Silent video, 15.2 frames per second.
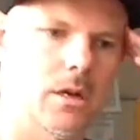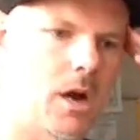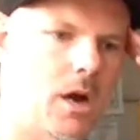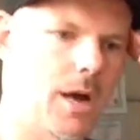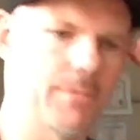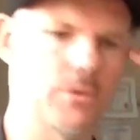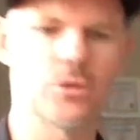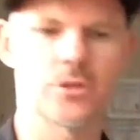
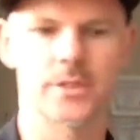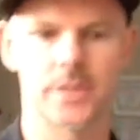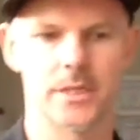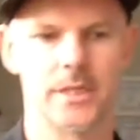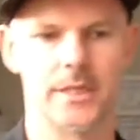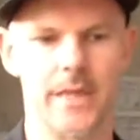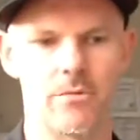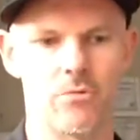I'm
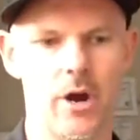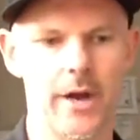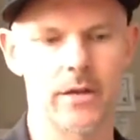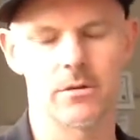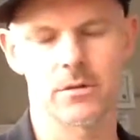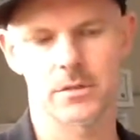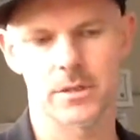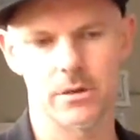interested in their writing
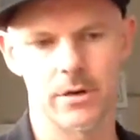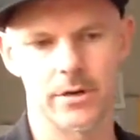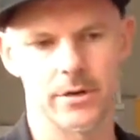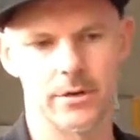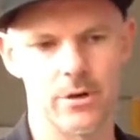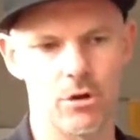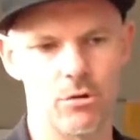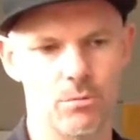because they're
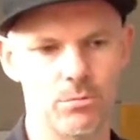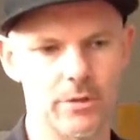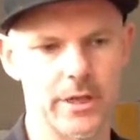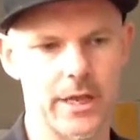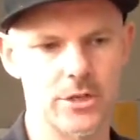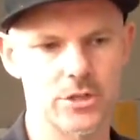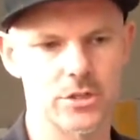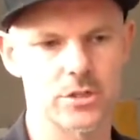under no
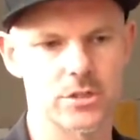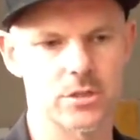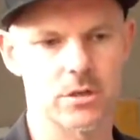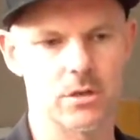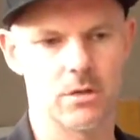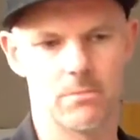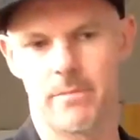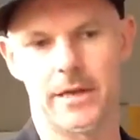obligation to
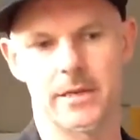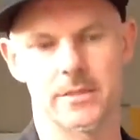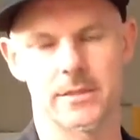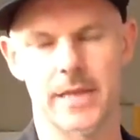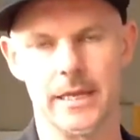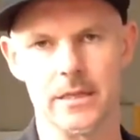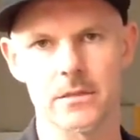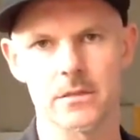make
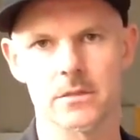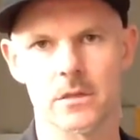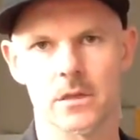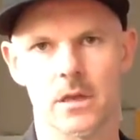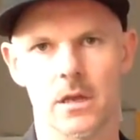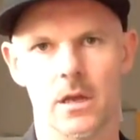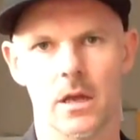sense,